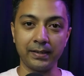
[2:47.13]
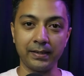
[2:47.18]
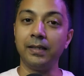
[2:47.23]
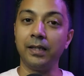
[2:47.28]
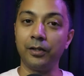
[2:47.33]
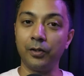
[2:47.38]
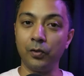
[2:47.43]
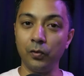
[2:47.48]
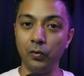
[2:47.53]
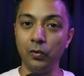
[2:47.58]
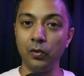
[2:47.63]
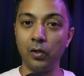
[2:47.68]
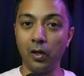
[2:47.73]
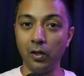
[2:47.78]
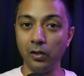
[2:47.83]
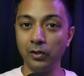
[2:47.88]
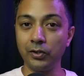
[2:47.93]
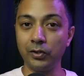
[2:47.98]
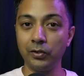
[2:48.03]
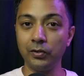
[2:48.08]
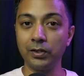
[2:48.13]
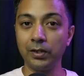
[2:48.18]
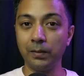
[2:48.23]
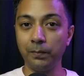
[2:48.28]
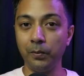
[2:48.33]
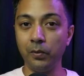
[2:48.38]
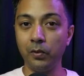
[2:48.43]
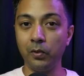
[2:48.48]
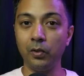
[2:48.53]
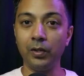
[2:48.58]
The tool also
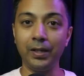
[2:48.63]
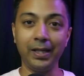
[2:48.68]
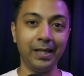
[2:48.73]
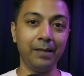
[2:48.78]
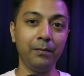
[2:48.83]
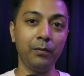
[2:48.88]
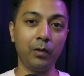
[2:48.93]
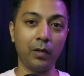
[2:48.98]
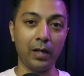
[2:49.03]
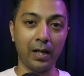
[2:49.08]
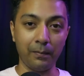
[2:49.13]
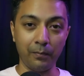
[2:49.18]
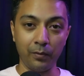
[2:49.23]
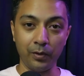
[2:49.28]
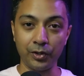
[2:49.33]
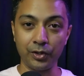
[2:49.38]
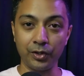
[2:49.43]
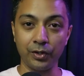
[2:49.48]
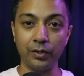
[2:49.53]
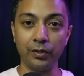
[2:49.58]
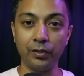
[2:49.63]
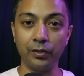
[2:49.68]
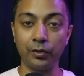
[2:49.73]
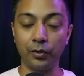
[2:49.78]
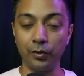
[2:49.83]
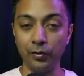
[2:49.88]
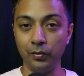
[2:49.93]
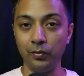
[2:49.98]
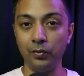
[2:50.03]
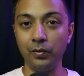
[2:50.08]
support team collaboration
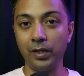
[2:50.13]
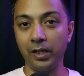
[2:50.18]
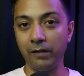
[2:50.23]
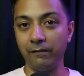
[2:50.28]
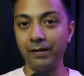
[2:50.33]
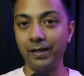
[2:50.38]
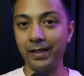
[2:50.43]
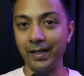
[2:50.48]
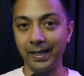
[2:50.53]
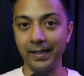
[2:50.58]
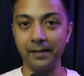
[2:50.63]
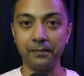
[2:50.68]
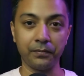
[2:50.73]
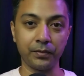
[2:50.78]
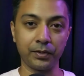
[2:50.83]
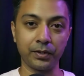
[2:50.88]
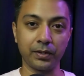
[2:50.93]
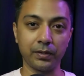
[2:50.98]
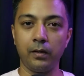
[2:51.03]
through Divi Teams.